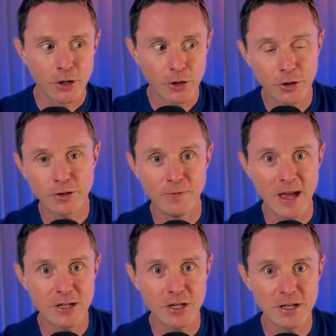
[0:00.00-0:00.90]
cooked
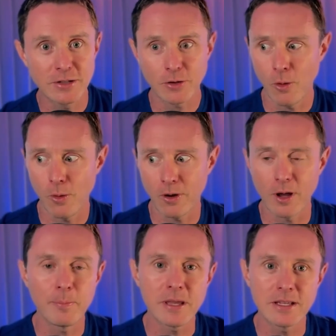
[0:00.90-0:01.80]
veggies or
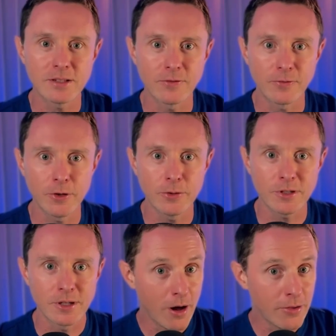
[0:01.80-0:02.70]
a piece of
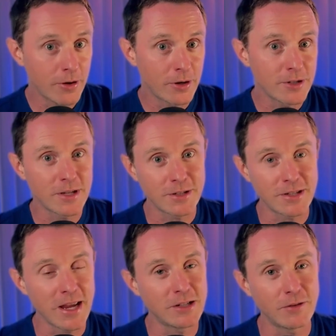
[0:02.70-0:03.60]
fruit. Others
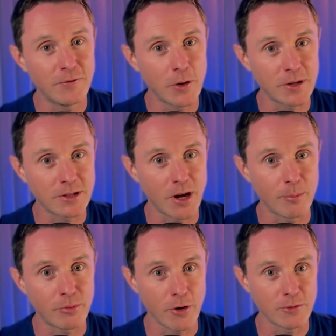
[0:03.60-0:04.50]
say to focus on
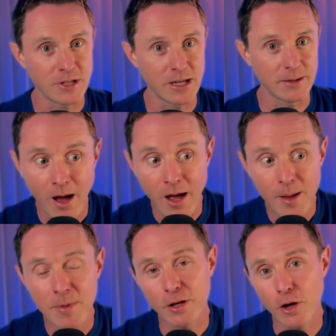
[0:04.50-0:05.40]
protein.
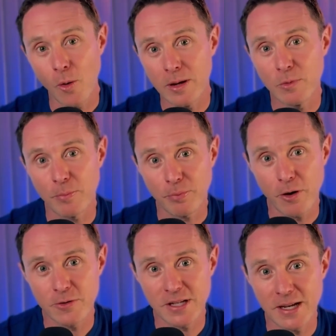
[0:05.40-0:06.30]
I'm going with
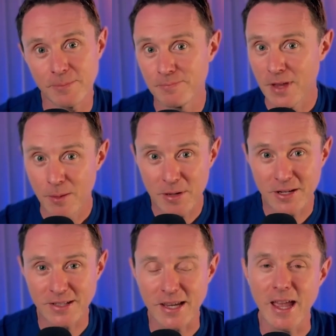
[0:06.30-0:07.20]
protein
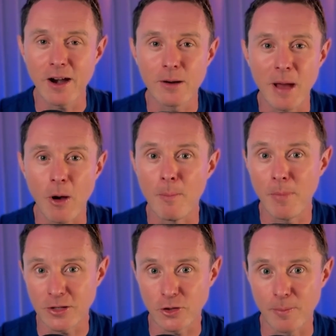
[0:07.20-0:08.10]
because I care about muscle